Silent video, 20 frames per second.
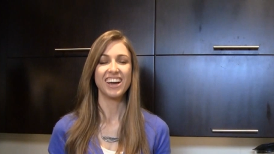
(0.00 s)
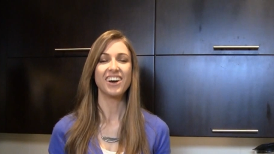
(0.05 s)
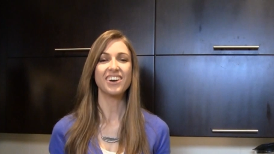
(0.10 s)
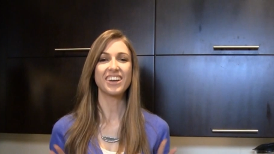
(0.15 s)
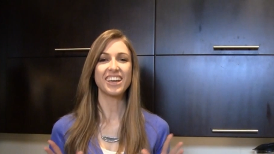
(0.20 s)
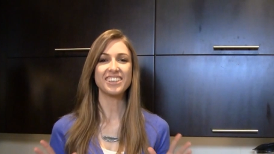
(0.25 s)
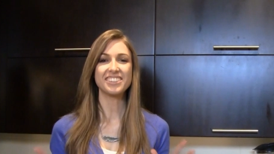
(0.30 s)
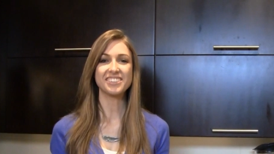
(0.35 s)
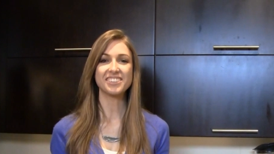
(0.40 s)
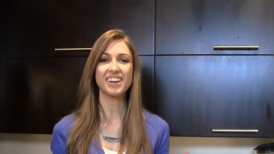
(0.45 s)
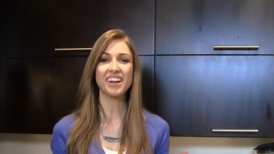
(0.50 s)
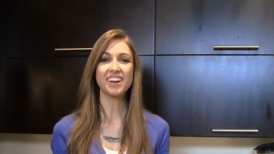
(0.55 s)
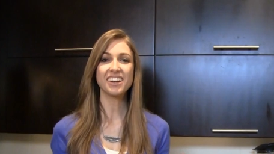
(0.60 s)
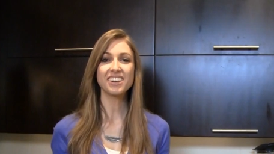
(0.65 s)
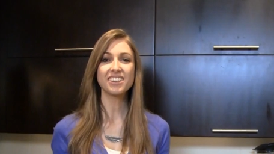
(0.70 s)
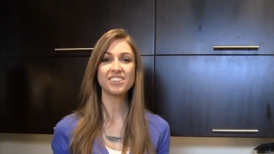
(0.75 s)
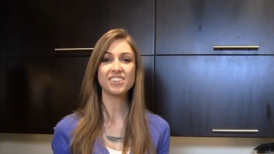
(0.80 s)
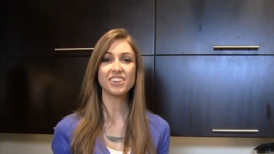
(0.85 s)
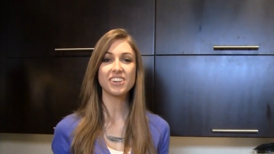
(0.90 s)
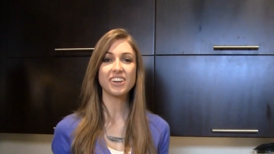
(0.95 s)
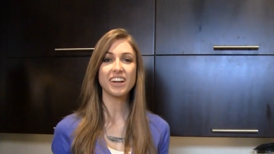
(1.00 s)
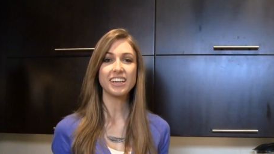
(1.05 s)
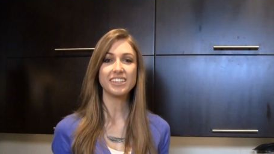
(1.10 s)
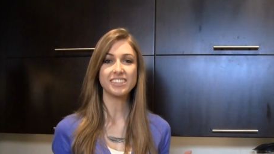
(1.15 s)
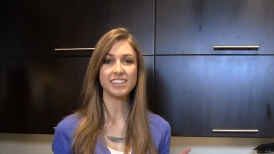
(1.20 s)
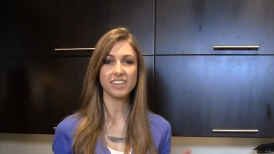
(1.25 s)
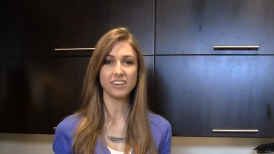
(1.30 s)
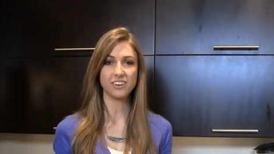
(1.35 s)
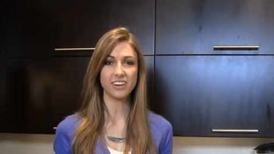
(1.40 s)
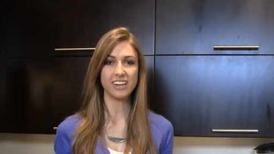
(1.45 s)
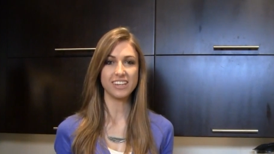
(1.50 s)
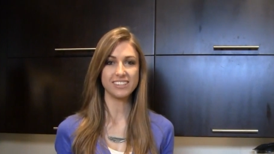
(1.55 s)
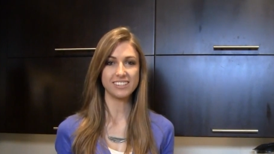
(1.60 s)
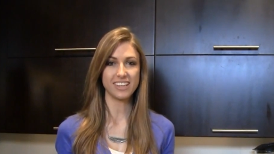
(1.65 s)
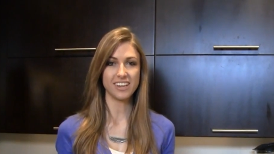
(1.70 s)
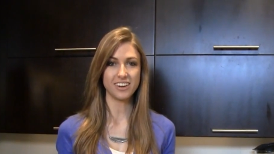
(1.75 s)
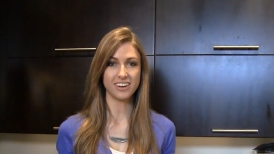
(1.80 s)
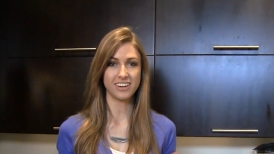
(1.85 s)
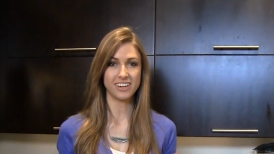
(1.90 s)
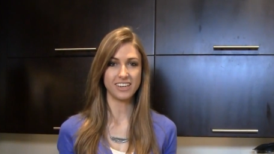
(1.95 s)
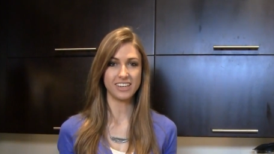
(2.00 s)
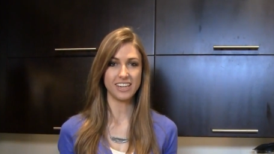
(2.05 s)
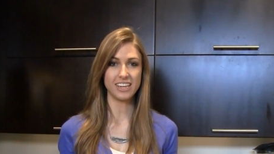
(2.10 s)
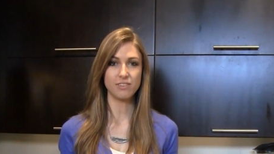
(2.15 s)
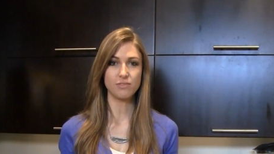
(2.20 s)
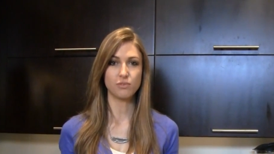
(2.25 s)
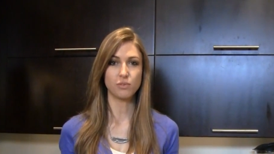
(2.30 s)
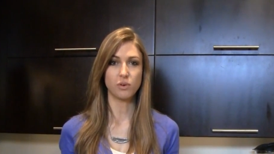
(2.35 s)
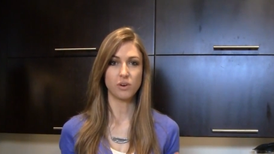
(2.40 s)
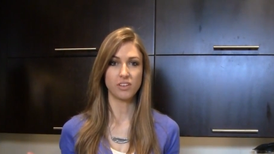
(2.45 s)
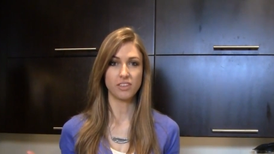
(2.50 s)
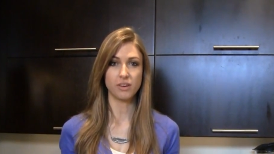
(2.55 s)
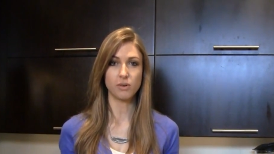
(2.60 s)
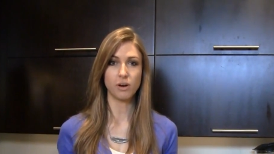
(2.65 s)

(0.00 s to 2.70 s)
Okay, so now I'm going to show you guys the ingredients that you're going to need for the